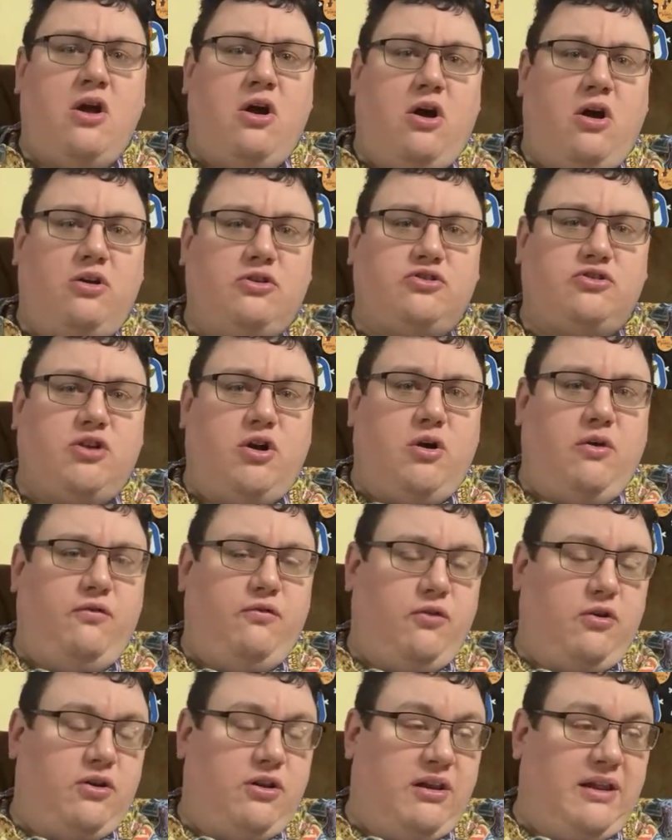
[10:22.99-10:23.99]
Also,
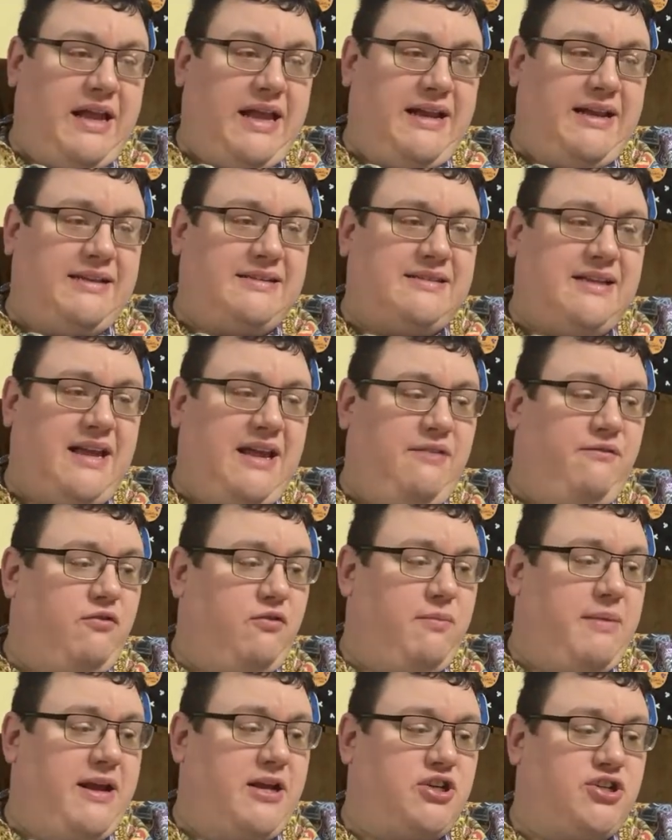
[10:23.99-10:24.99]
for the latest
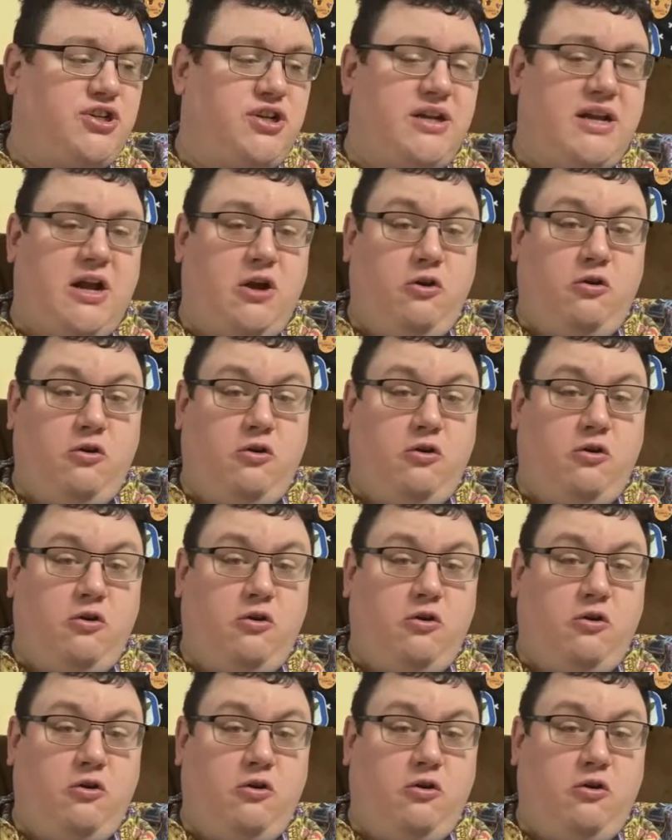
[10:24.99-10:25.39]
information